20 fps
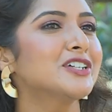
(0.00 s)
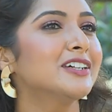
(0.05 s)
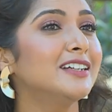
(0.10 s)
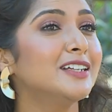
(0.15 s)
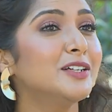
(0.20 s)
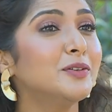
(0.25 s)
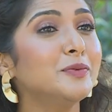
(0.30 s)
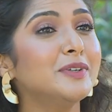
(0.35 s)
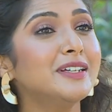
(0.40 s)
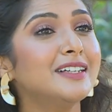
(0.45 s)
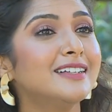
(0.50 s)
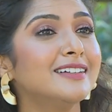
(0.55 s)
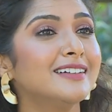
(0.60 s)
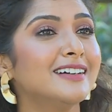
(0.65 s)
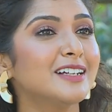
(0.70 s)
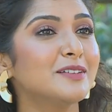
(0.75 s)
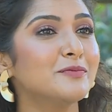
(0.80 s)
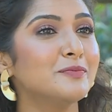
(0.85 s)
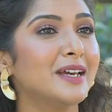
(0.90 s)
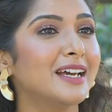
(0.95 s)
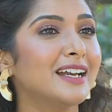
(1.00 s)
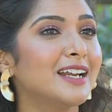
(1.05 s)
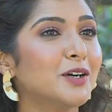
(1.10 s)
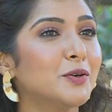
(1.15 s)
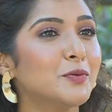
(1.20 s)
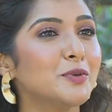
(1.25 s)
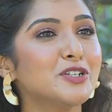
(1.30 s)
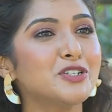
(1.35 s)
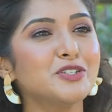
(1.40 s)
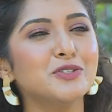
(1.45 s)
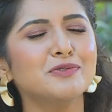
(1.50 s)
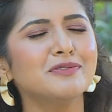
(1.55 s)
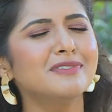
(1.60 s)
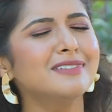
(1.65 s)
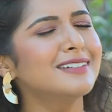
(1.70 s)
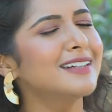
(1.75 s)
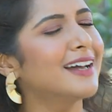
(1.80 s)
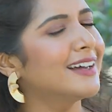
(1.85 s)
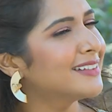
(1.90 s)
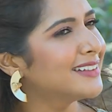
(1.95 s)
Shirley, we here at Mela wish you
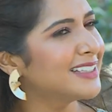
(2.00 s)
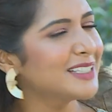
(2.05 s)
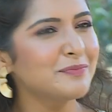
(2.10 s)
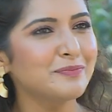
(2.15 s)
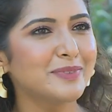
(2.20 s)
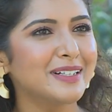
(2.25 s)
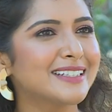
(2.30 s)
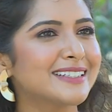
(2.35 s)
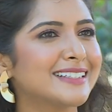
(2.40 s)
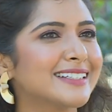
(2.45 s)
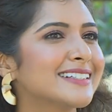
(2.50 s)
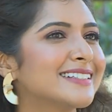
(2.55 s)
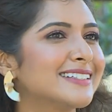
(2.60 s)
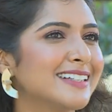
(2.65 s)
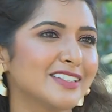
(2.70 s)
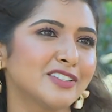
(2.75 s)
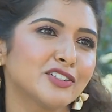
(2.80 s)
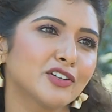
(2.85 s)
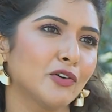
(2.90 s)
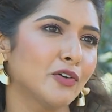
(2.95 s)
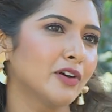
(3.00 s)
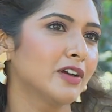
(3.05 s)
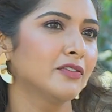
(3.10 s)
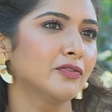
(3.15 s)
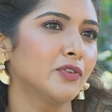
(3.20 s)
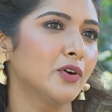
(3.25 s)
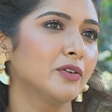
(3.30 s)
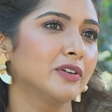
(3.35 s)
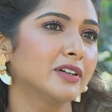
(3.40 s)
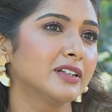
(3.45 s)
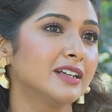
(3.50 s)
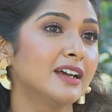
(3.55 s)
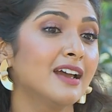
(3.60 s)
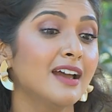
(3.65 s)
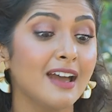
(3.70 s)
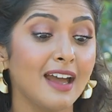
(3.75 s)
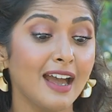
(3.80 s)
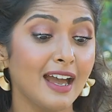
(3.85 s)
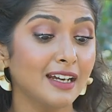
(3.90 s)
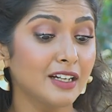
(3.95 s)
nothing but success going forward.
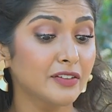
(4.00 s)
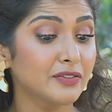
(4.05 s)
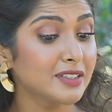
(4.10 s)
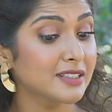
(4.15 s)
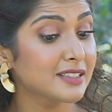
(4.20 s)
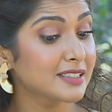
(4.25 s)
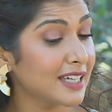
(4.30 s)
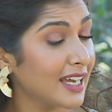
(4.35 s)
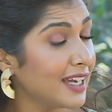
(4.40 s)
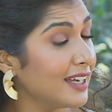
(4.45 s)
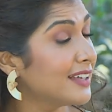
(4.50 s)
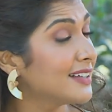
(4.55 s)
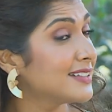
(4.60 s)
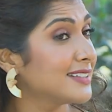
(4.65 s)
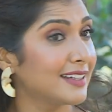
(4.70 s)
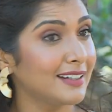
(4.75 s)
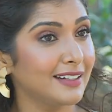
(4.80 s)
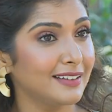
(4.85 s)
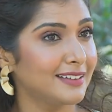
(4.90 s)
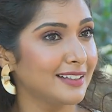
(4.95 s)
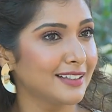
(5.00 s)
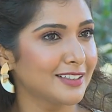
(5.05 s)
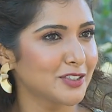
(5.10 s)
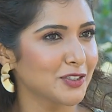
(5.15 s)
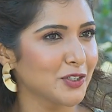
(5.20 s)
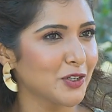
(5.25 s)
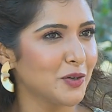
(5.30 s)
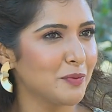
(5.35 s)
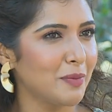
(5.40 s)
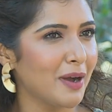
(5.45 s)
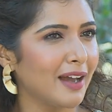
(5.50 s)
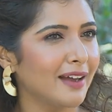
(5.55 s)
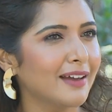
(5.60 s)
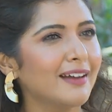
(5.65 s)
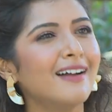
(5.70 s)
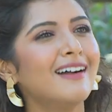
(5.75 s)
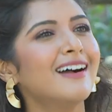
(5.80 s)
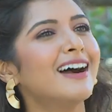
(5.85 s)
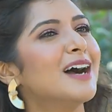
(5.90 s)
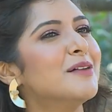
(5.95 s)
And if this cake is anything to go by,
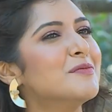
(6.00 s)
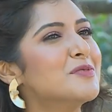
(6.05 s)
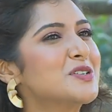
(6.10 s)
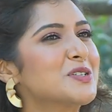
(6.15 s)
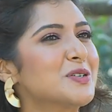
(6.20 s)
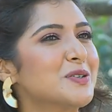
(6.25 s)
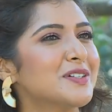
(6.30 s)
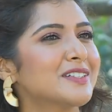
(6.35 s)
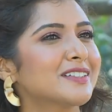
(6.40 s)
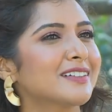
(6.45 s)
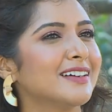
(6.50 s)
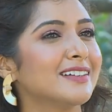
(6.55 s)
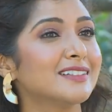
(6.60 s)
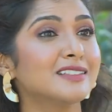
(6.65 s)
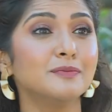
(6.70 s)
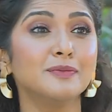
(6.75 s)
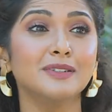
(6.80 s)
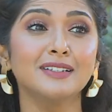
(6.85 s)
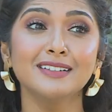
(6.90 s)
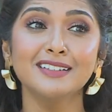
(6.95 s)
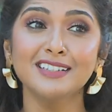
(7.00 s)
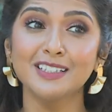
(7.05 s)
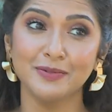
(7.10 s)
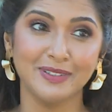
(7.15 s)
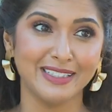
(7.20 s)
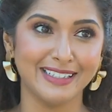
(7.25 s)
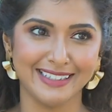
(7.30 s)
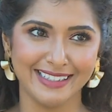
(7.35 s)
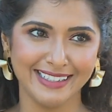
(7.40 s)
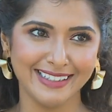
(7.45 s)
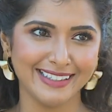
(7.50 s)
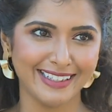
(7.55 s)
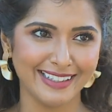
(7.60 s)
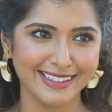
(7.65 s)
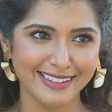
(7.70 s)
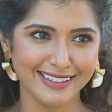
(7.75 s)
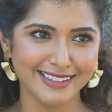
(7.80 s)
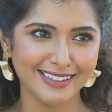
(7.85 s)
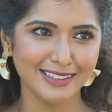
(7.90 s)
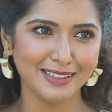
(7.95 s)
I'm sure it's going to be a sweet
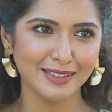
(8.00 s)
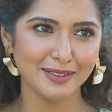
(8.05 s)
success.